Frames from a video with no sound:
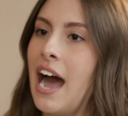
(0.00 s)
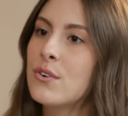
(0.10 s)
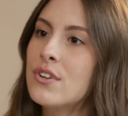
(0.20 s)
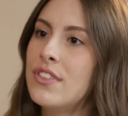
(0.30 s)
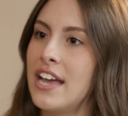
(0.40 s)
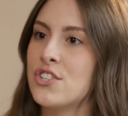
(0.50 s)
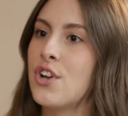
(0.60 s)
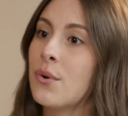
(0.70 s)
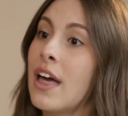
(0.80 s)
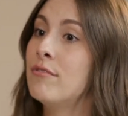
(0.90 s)
how do they
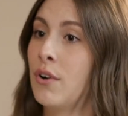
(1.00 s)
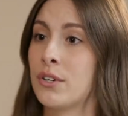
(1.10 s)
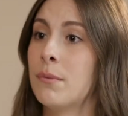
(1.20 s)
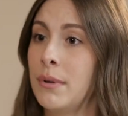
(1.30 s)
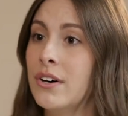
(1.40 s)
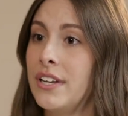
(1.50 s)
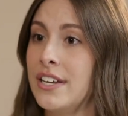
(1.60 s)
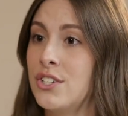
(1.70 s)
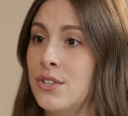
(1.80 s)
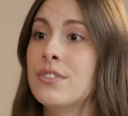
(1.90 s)
show that vulnerability
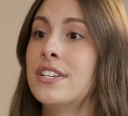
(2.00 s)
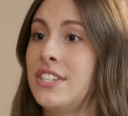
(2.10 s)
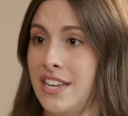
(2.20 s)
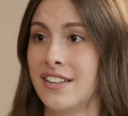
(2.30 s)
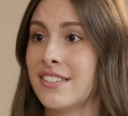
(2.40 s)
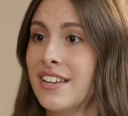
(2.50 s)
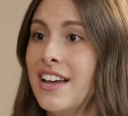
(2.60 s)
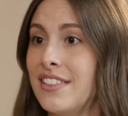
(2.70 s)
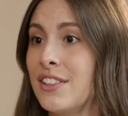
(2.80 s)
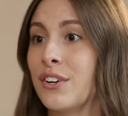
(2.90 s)
to the teens
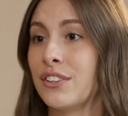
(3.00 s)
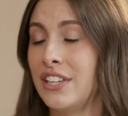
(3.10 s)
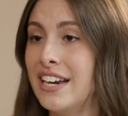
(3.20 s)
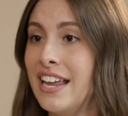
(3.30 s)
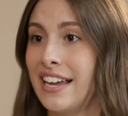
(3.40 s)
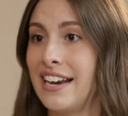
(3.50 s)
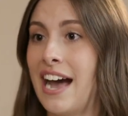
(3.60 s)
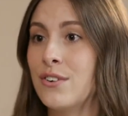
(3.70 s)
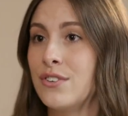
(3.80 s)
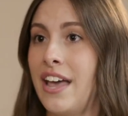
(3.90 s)
that they're leading, and
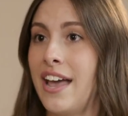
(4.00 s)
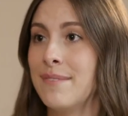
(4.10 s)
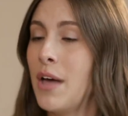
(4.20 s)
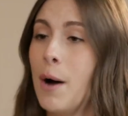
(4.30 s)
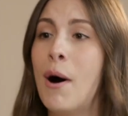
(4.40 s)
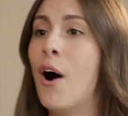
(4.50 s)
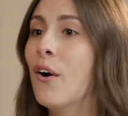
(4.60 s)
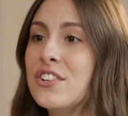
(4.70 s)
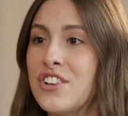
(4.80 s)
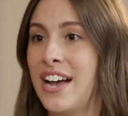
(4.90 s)
how do they
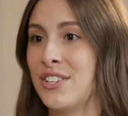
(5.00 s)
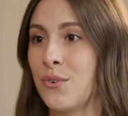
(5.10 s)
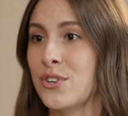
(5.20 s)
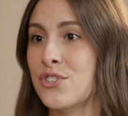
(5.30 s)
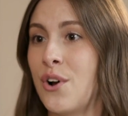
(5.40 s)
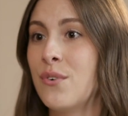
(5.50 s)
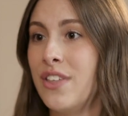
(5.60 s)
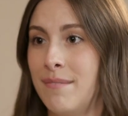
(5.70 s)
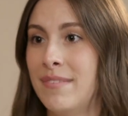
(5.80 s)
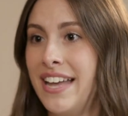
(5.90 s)
apologize or show
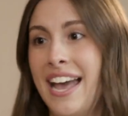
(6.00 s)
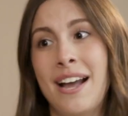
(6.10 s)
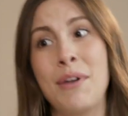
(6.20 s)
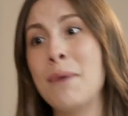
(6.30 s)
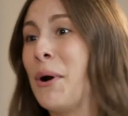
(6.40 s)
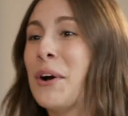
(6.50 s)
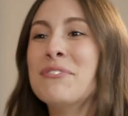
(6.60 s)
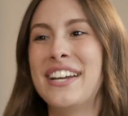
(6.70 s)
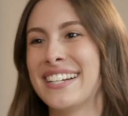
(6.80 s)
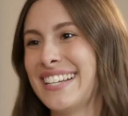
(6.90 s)
them, hey, I'm not
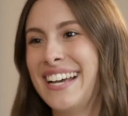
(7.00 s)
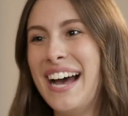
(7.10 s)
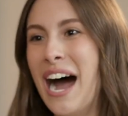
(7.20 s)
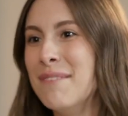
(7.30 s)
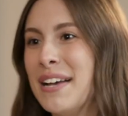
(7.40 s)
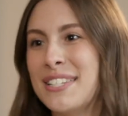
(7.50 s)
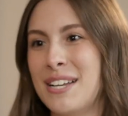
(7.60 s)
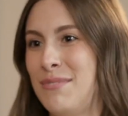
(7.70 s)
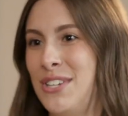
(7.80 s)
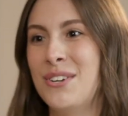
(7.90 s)
perfect, I mess
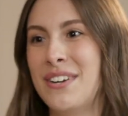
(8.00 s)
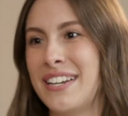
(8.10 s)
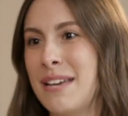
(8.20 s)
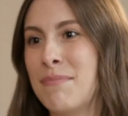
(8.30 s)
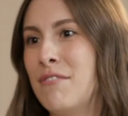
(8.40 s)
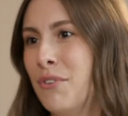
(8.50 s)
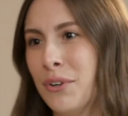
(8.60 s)
up too, and keep that